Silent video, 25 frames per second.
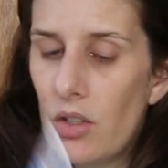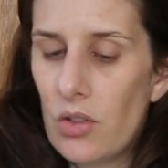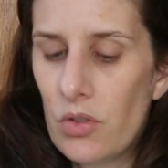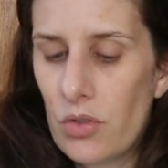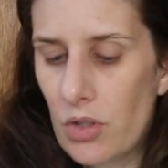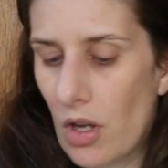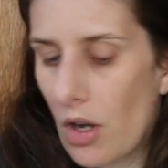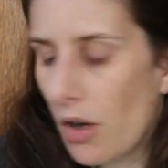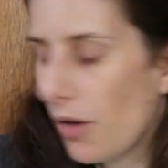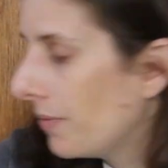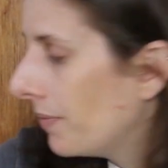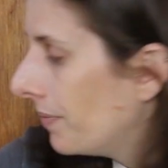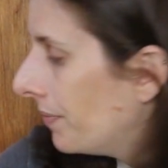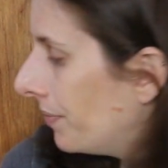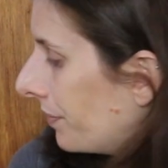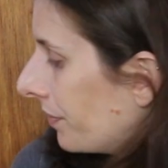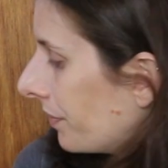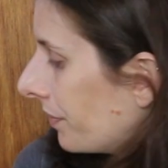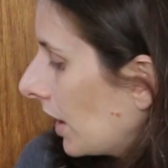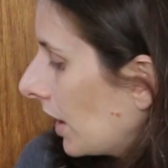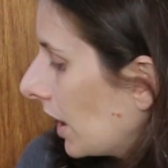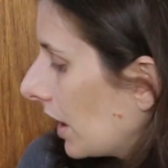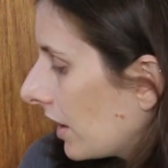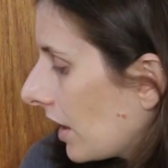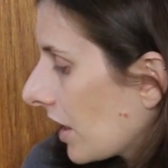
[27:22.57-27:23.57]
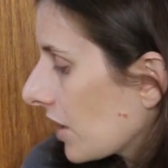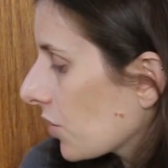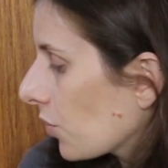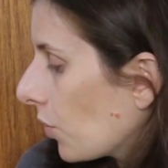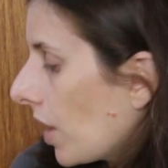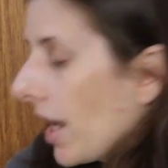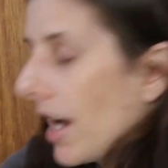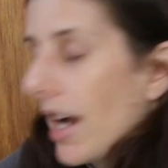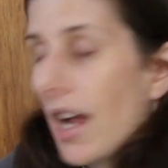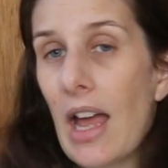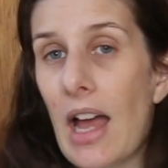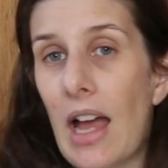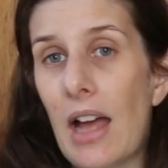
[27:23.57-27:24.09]
So that's
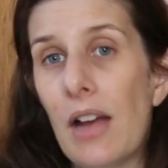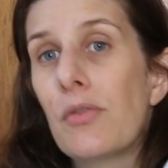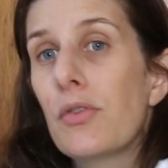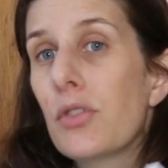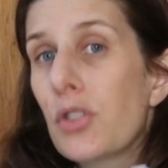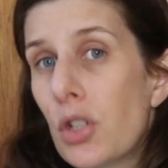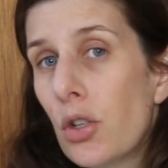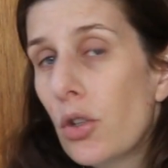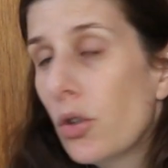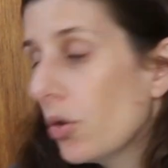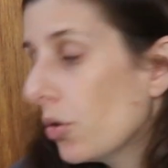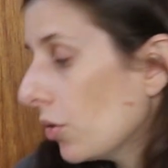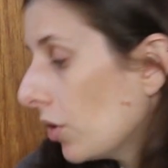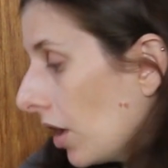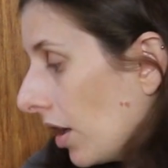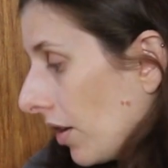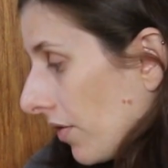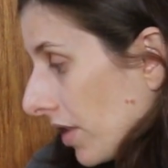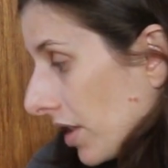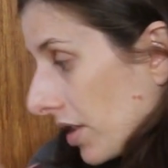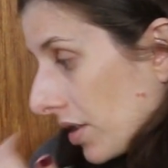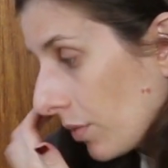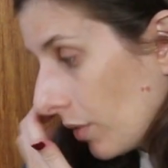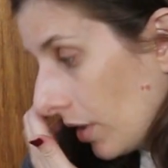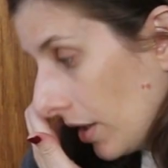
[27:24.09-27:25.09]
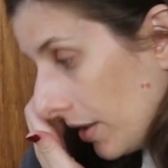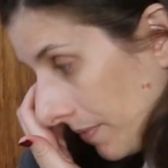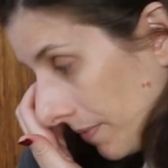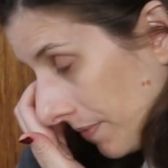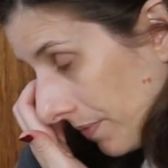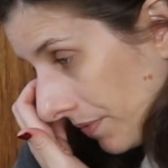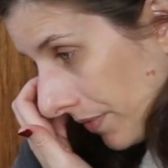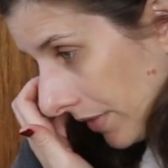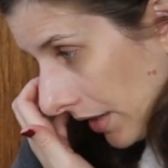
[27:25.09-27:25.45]
why I have 2 of this one.